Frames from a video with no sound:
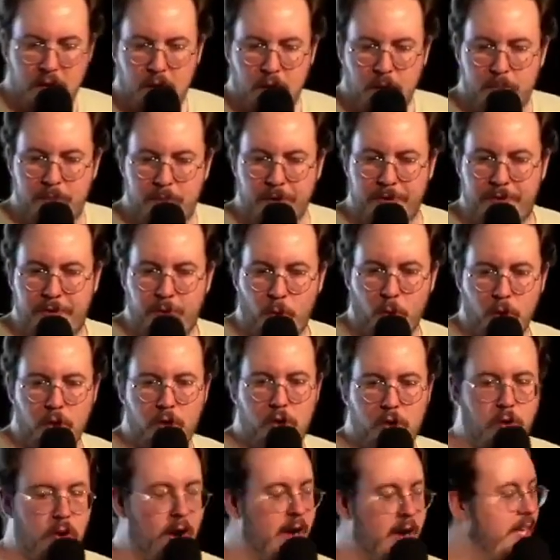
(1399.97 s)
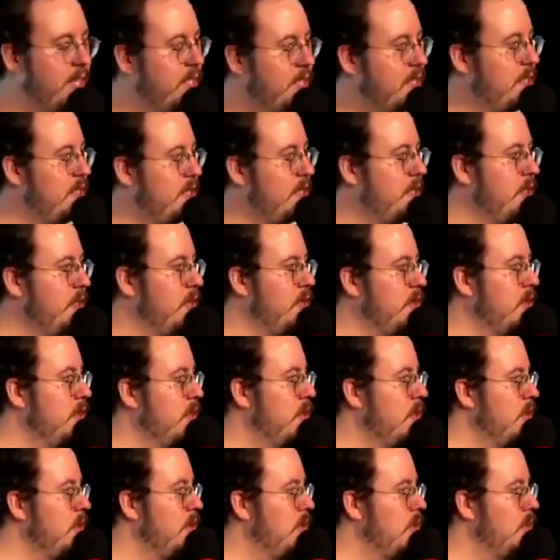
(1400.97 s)
before Christ,
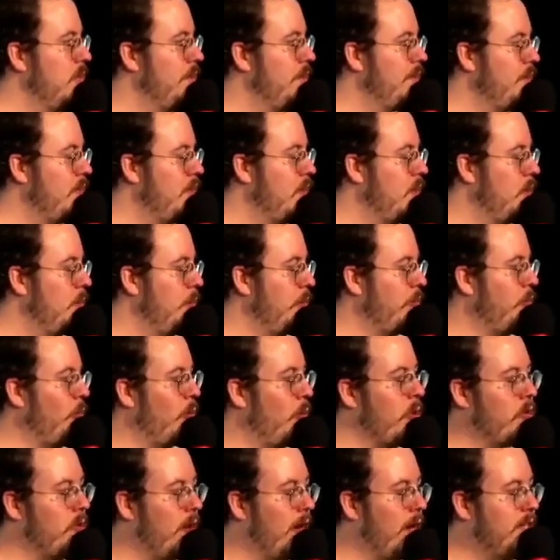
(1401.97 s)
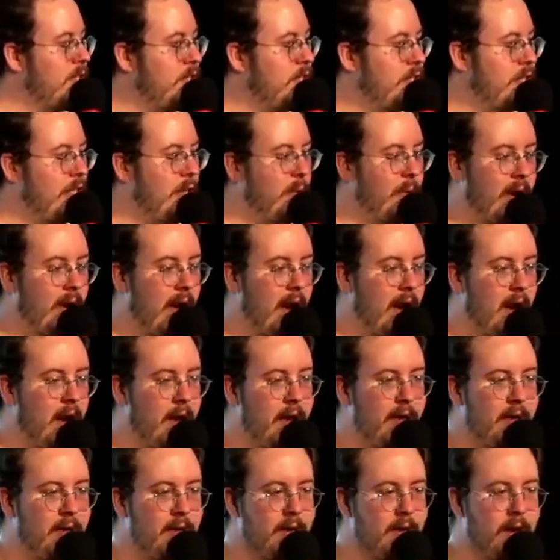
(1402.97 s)
before Christ, you and
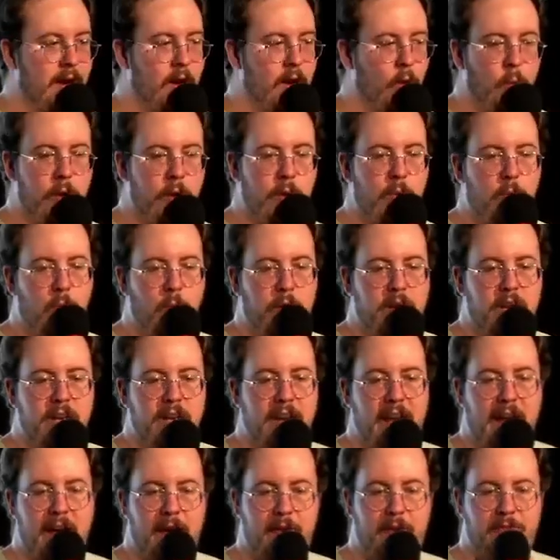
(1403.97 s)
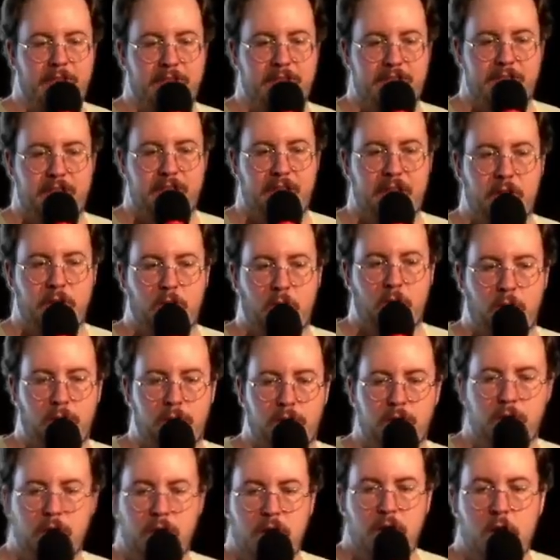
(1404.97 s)
I, uh, we we didn't have this thing
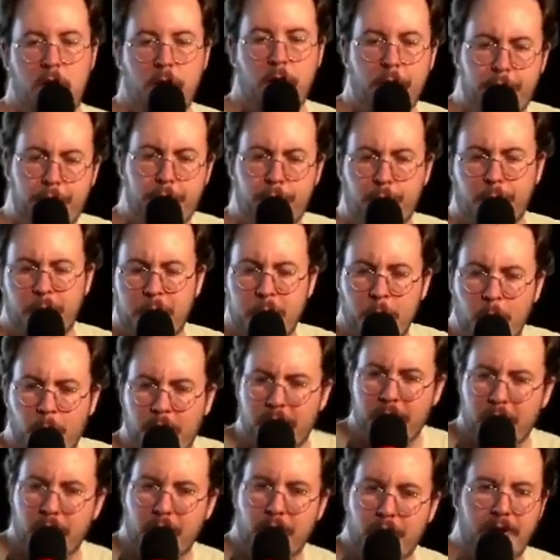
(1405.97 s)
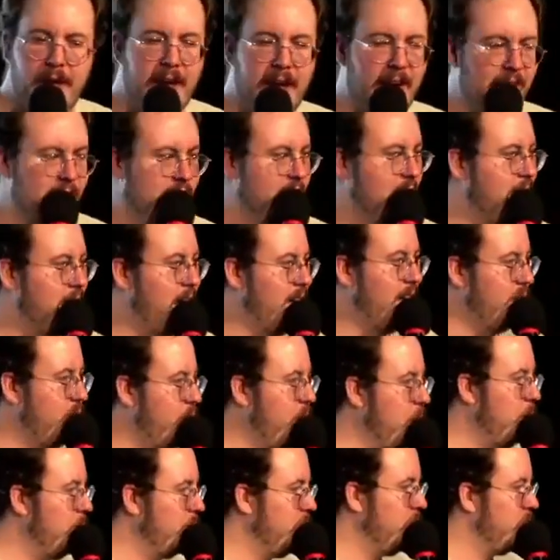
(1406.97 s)
called free will, as a lot of
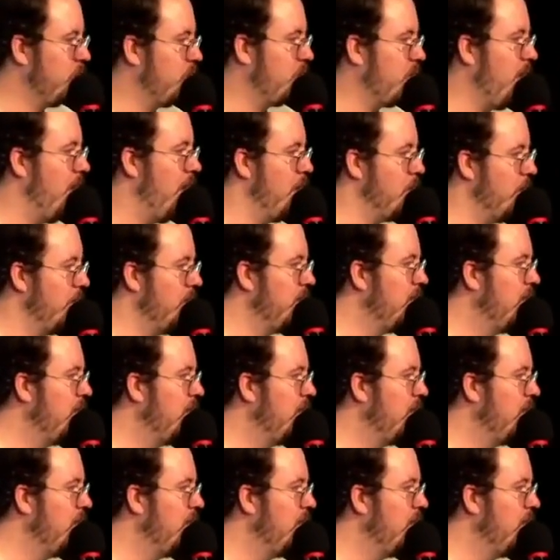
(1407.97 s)
people describe it.